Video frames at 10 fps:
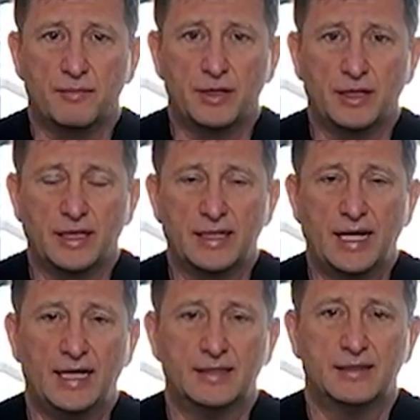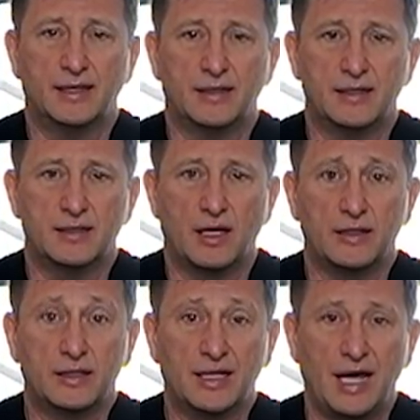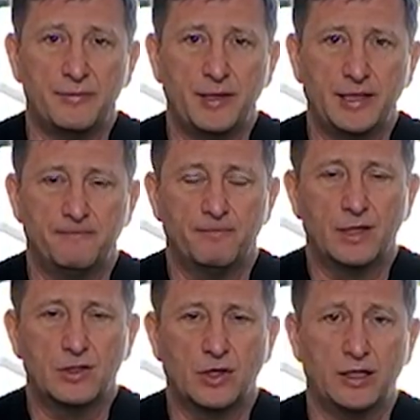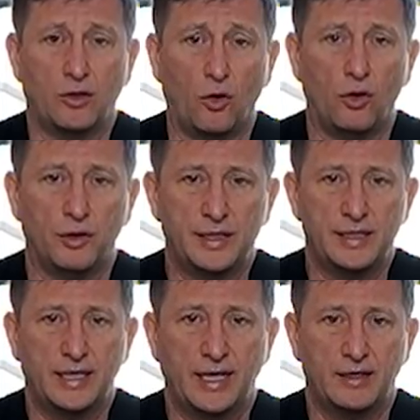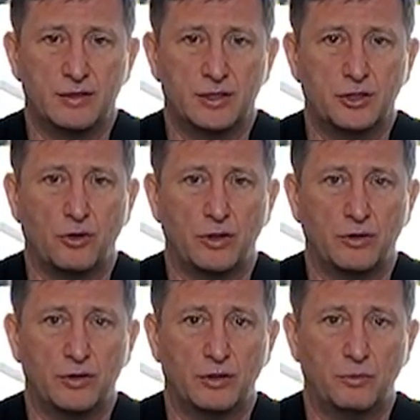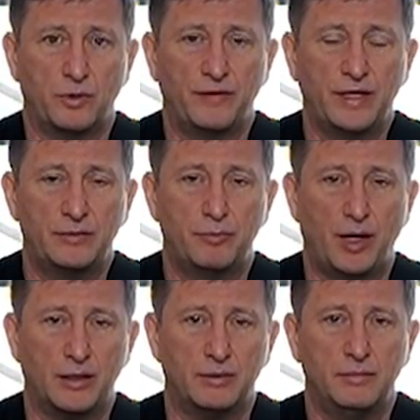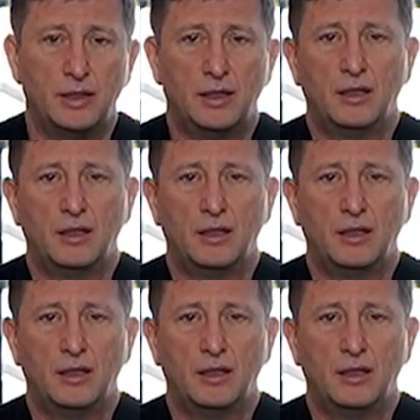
something like that, and it's and climbing. So again, all the indicators are showing you that we've hit bottom.